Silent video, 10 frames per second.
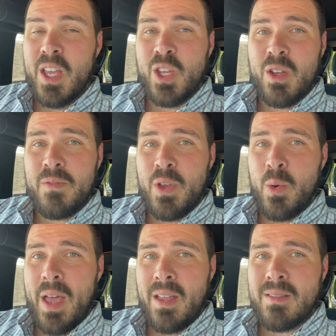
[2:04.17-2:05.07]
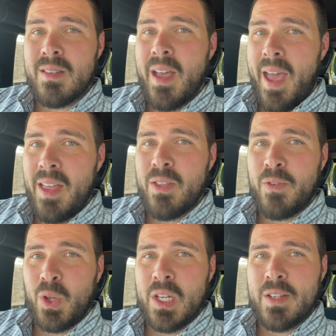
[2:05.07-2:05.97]
You can view it and the
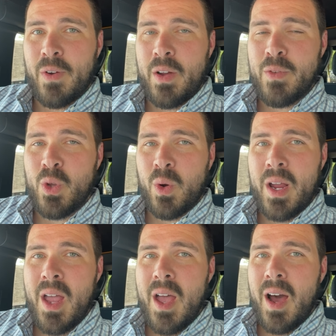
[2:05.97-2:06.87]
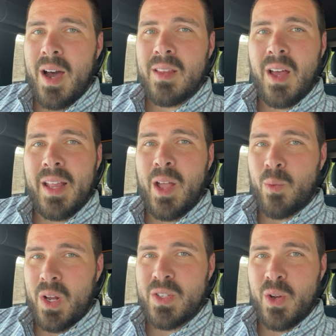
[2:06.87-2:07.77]
full list of our inventory online at
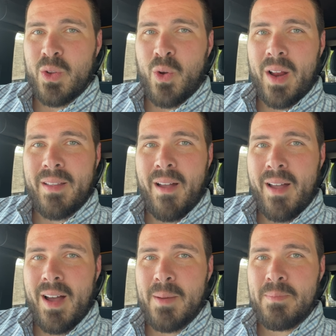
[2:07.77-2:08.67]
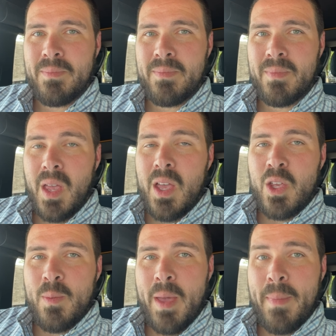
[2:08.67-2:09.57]
RussDarrowDirect.com.
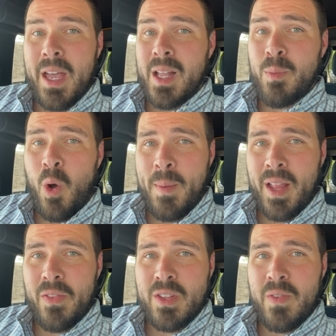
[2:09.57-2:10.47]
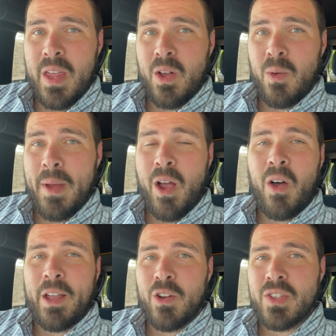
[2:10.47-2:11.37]
You may make an appointment on this vehicle by
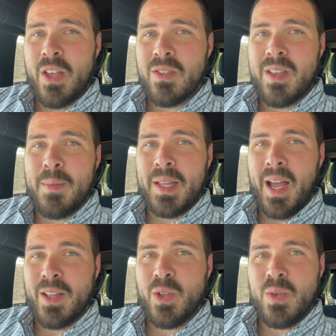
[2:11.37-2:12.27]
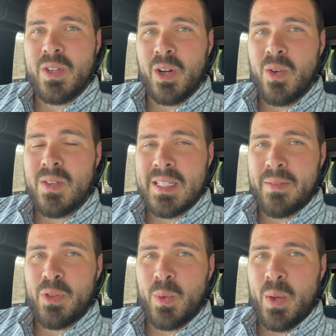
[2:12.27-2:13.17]
calling our sales team at
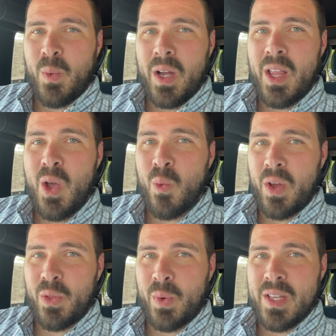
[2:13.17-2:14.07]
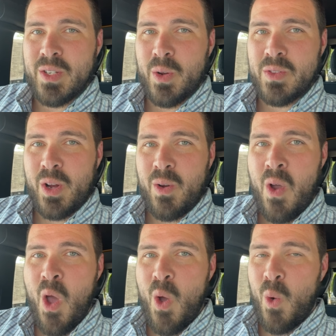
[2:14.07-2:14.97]

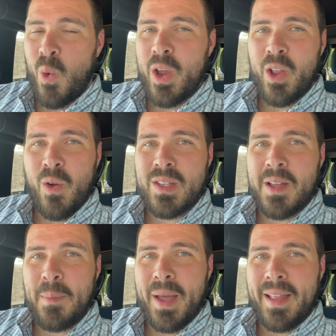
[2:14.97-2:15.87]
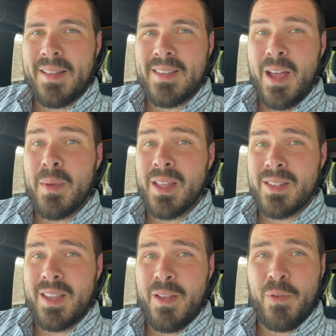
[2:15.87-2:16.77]
920-731-1300, or you can always stop by anytime and
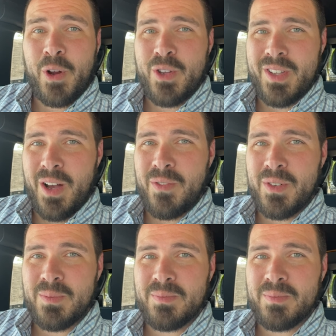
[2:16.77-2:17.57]
see it for yourself.